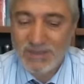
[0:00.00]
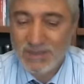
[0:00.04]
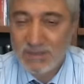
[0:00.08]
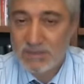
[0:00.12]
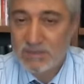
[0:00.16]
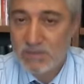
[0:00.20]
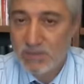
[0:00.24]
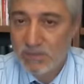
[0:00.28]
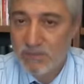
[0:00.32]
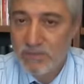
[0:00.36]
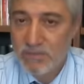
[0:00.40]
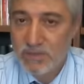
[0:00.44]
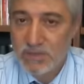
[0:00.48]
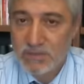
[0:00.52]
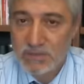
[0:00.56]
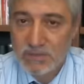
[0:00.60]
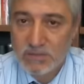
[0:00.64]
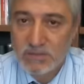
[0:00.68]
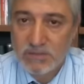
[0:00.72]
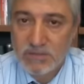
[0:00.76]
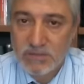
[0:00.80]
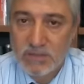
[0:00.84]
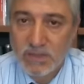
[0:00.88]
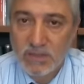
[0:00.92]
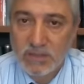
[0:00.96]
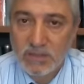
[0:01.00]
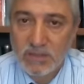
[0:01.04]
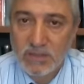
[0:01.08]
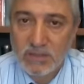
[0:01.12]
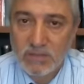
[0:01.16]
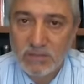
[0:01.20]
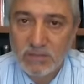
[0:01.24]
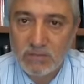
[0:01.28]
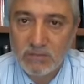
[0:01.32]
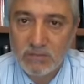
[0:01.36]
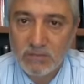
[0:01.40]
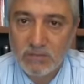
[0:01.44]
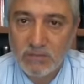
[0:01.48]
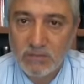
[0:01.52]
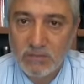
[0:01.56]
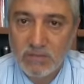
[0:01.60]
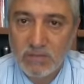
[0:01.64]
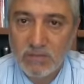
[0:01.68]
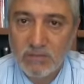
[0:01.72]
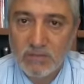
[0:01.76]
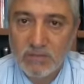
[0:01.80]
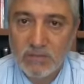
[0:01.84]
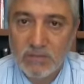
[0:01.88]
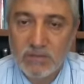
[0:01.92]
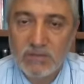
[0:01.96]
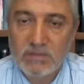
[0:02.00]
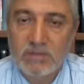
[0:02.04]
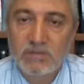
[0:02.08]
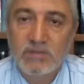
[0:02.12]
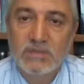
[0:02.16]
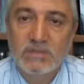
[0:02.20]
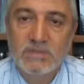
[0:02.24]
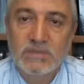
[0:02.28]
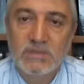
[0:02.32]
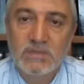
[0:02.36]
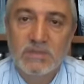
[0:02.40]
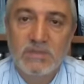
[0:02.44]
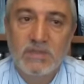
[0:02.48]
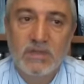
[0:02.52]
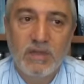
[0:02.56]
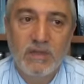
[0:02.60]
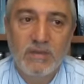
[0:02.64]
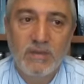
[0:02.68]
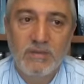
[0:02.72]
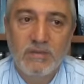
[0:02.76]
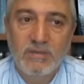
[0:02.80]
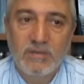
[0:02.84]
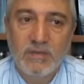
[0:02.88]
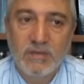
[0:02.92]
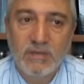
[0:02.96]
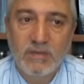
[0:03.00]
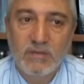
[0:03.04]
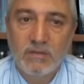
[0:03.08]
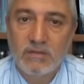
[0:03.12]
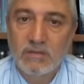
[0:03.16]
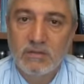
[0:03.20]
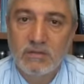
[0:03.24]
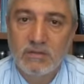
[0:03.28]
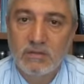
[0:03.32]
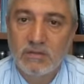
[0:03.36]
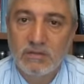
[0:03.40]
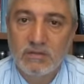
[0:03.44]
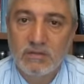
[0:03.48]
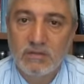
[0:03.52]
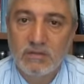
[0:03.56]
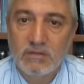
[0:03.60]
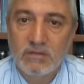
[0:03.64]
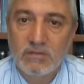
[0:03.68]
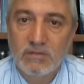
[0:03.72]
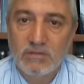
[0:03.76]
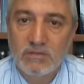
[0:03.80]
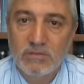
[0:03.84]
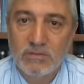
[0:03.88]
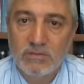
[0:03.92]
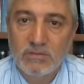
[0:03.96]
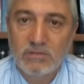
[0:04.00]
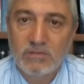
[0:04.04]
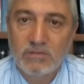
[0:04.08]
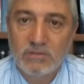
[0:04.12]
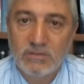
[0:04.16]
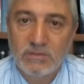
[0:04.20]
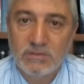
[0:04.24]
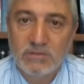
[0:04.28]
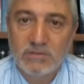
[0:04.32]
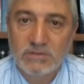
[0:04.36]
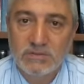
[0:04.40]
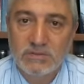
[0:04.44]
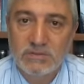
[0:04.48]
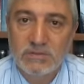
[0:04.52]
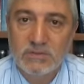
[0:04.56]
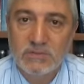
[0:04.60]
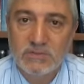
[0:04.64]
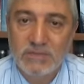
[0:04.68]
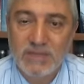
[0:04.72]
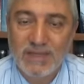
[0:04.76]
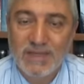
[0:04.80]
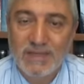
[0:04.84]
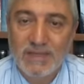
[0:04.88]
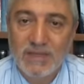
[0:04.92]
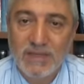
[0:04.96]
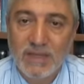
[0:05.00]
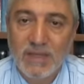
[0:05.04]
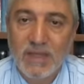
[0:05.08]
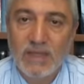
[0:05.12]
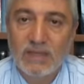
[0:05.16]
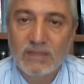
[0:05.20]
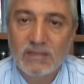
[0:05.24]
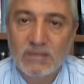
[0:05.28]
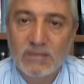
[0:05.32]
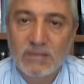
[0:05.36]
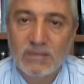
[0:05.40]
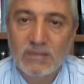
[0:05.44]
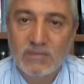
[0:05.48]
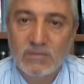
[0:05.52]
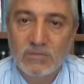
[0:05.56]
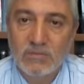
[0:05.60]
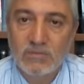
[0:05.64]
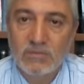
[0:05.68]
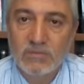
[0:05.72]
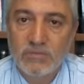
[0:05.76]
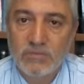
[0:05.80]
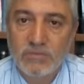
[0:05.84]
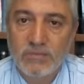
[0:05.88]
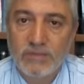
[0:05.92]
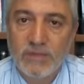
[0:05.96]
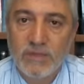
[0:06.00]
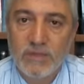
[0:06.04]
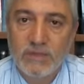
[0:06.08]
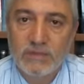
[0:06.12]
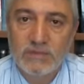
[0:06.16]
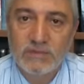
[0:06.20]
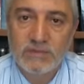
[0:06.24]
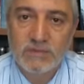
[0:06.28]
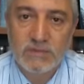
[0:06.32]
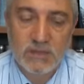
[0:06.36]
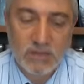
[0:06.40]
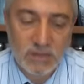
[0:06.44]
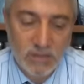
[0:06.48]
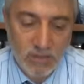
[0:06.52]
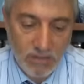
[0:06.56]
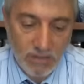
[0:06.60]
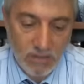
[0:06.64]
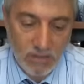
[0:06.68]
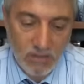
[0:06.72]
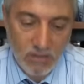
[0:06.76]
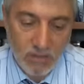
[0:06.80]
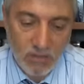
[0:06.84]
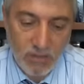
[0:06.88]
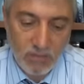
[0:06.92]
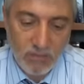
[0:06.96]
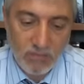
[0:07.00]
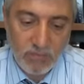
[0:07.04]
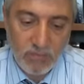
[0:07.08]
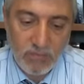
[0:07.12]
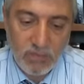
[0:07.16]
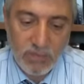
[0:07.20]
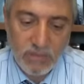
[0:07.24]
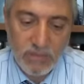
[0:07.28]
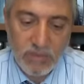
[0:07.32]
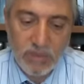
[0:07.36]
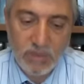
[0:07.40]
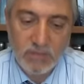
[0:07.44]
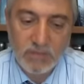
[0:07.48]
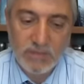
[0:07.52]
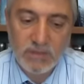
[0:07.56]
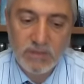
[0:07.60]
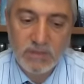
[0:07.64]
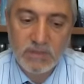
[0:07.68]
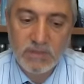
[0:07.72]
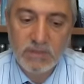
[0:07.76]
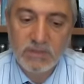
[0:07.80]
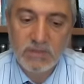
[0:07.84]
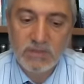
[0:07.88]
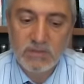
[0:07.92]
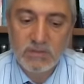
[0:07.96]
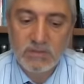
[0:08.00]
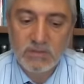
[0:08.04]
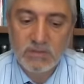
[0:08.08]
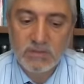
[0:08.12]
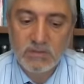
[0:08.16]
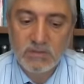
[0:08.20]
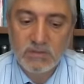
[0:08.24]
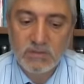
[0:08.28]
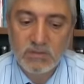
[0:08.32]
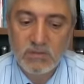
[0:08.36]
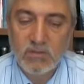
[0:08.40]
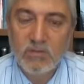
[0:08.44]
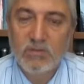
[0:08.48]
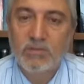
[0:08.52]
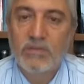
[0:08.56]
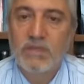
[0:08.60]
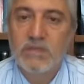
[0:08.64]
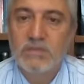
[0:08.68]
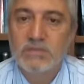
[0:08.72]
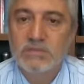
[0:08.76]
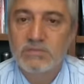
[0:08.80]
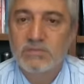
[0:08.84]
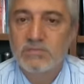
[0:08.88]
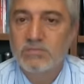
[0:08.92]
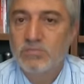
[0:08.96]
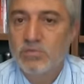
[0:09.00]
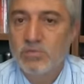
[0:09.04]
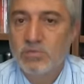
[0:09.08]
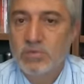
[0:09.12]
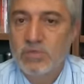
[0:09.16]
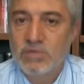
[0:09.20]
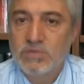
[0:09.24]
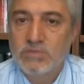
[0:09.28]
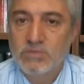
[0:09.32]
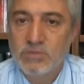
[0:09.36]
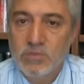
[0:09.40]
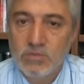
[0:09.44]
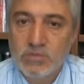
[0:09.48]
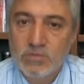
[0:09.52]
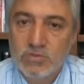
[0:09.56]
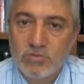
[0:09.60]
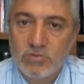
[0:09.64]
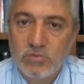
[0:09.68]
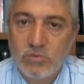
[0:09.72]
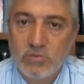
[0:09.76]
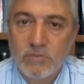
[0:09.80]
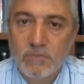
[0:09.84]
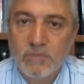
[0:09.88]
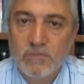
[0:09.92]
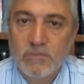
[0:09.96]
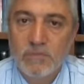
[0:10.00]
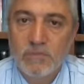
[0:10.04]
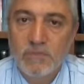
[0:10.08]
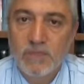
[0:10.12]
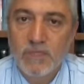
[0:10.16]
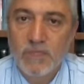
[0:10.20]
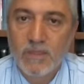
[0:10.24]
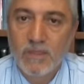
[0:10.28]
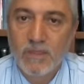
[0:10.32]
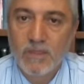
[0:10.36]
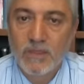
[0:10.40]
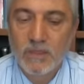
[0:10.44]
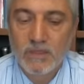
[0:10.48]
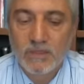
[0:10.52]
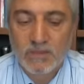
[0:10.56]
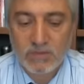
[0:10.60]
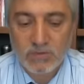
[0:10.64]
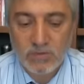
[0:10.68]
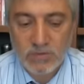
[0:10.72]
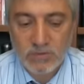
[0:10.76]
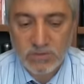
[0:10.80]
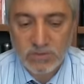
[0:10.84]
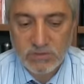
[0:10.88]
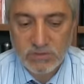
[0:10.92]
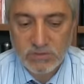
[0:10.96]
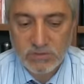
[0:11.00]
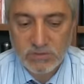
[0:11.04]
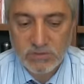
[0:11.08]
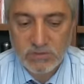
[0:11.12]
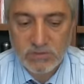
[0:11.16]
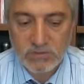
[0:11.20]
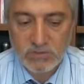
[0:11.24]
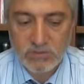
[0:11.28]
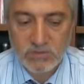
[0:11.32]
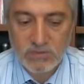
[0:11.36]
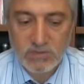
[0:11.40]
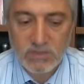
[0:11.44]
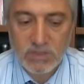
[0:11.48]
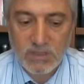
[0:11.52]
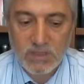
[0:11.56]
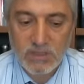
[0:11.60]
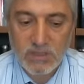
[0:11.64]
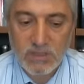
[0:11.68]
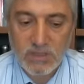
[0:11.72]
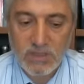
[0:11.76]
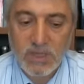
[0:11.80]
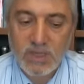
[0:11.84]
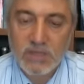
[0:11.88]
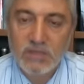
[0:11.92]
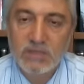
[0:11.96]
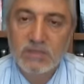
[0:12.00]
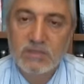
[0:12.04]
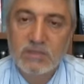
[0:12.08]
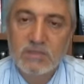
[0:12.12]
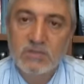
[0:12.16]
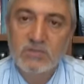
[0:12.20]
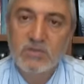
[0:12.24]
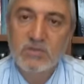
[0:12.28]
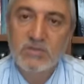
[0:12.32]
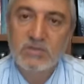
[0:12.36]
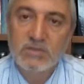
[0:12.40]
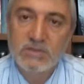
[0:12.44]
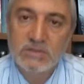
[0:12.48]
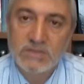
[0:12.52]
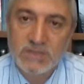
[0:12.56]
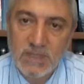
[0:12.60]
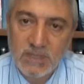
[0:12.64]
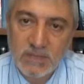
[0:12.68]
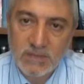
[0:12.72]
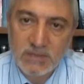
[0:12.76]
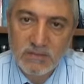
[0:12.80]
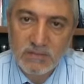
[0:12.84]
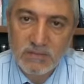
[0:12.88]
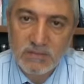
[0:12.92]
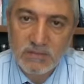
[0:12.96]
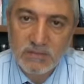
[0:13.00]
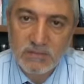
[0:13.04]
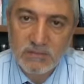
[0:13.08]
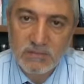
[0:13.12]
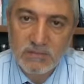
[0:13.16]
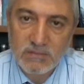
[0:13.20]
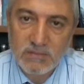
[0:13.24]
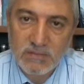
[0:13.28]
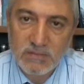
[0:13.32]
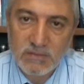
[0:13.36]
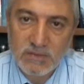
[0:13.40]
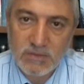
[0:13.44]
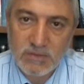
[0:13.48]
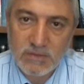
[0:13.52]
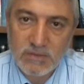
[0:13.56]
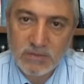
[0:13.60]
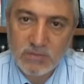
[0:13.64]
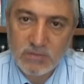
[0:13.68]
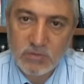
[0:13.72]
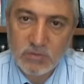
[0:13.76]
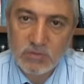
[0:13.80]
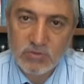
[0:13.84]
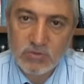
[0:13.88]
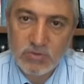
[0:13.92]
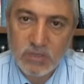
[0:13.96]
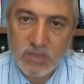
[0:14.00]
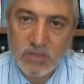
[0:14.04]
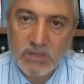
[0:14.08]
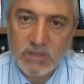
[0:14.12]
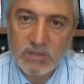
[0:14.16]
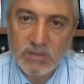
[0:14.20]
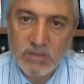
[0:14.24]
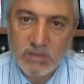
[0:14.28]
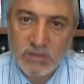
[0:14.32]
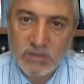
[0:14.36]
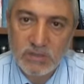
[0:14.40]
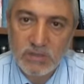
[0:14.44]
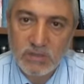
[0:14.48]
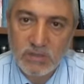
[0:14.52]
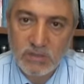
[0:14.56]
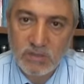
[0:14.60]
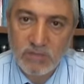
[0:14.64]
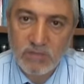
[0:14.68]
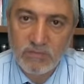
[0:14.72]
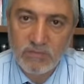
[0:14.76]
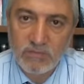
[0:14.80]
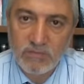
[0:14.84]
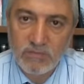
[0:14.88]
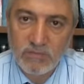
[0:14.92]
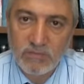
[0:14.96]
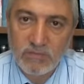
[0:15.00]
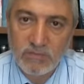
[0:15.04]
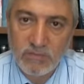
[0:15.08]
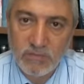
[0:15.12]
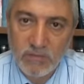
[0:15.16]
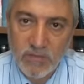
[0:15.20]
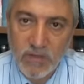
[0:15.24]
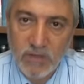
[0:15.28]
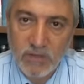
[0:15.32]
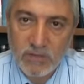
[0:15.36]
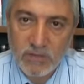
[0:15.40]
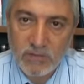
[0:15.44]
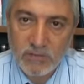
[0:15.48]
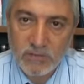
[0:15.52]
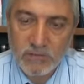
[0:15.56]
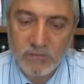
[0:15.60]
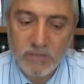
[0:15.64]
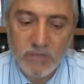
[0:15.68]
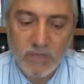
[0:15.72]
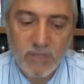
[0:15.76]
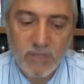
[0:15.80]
It is a bit technical. There is, like anything, there's some technicality to things, but the whole thing is purely spiritual. So there's technicality to understand the spirituality of the matter.